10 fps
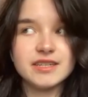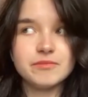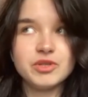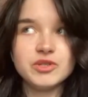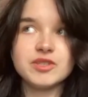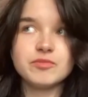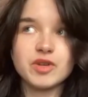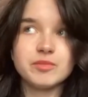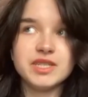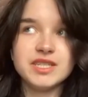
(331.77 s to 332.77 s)
Putin
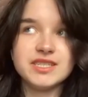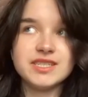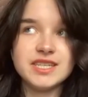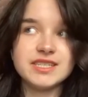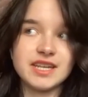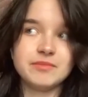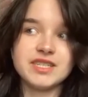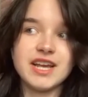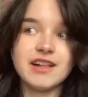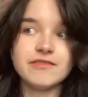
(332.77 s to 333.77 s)
probably sees
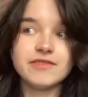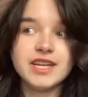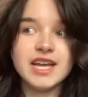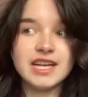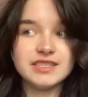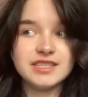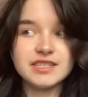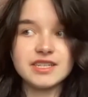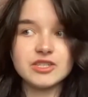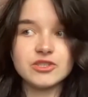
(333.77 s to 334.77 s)
himself as
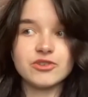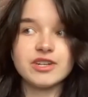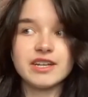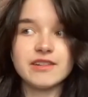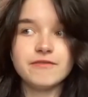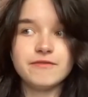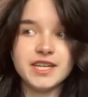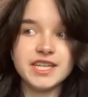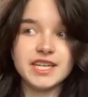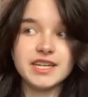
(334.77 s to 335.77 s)
this historical
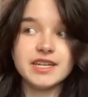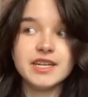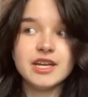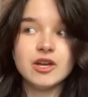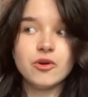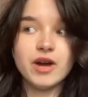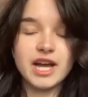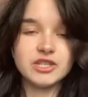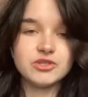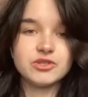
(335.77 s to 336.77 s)
figure who
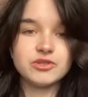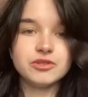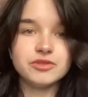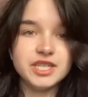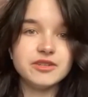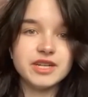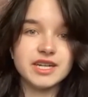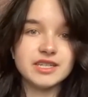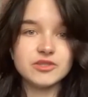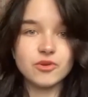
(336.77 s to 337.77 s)
has to
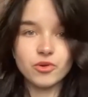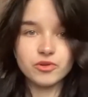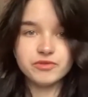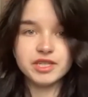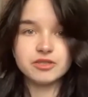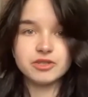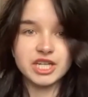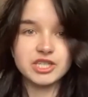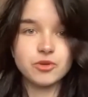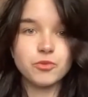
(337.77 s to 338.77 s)
reunite all of the
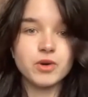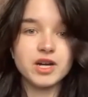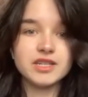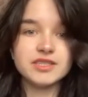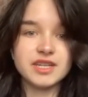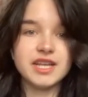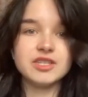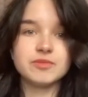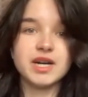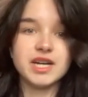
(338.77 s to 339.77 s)
Russian world in
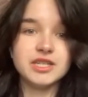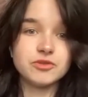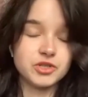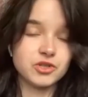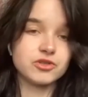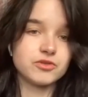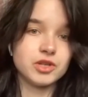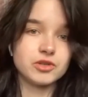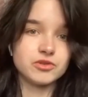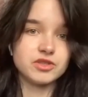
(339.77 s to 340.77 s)
his mind, which also
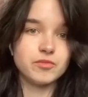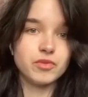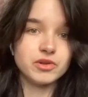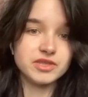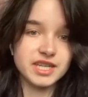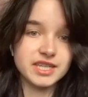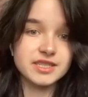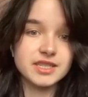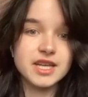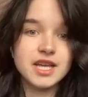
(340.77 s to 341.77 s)
includes the
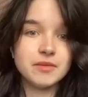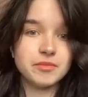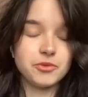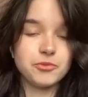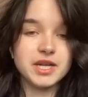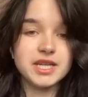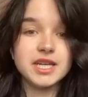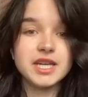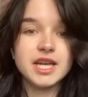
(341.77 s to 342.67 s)
Baltics, by the way,